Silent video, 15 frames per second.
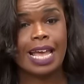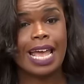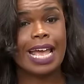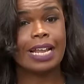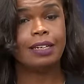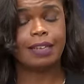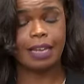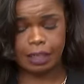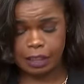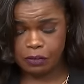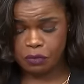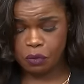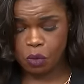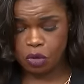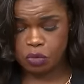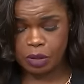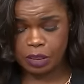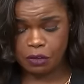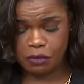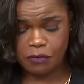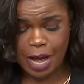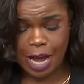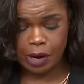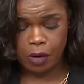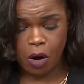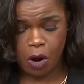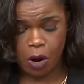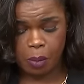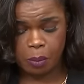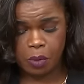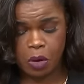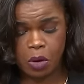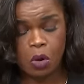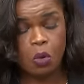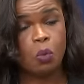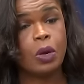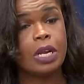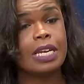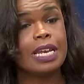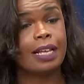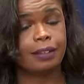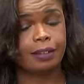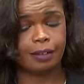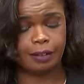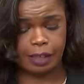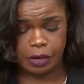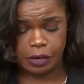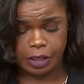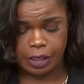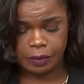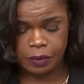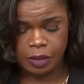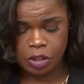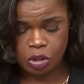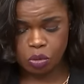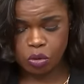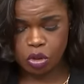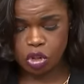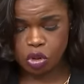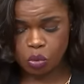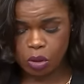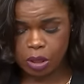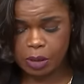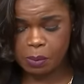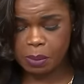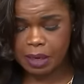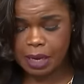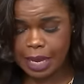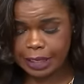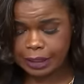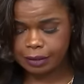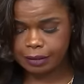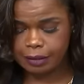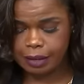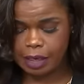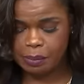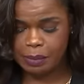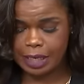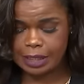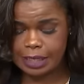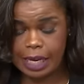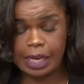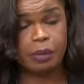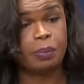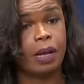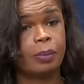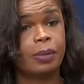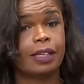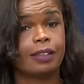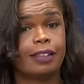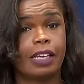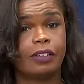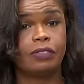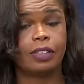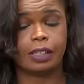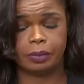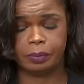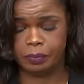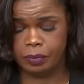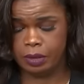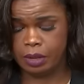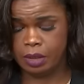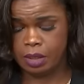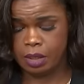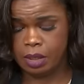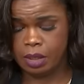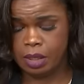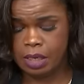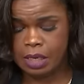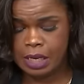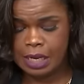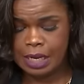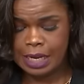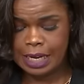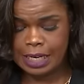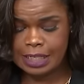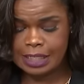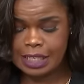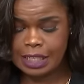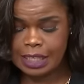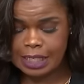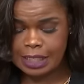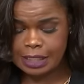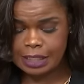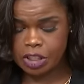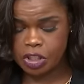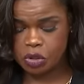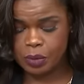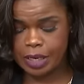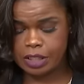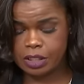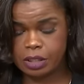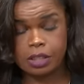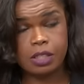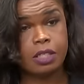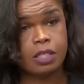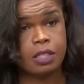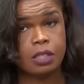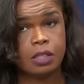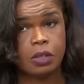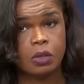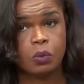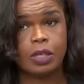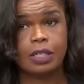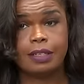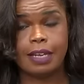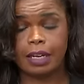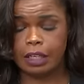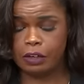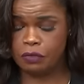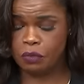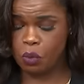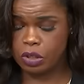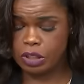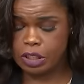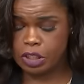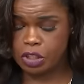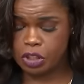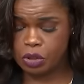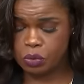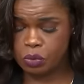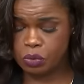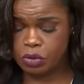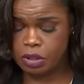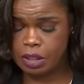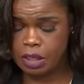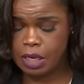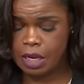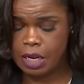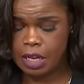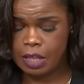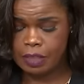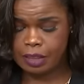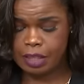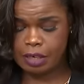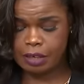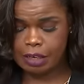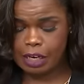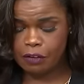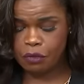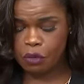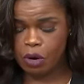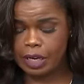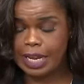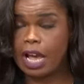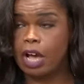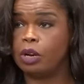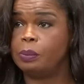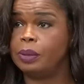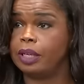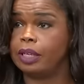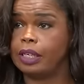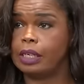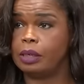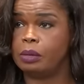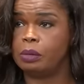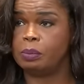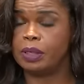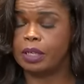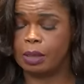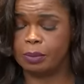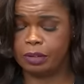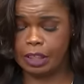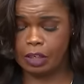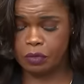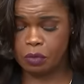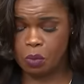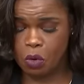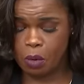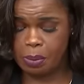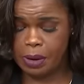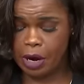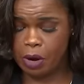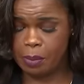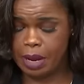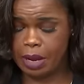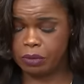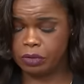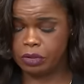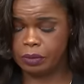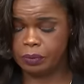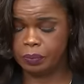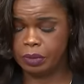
and deadly force with a firearm when necessary to ensure compliance and maintain public safety. It is in these situations, when deadly force is used, that the need for accountability becomes even more paramount.